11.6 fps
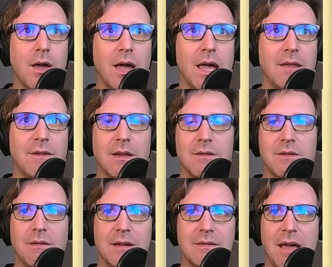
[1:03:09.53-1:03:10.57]
and then
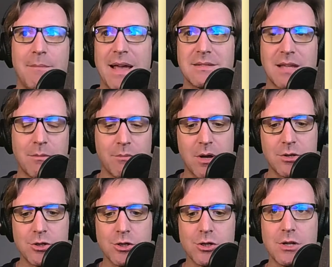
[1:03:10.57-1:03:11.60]
select that masking
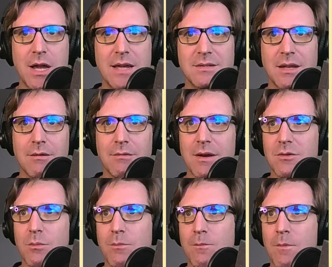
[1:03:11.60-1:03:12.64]
brush as the
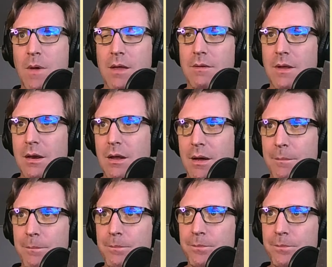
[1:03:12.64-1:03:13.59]
eraser, and then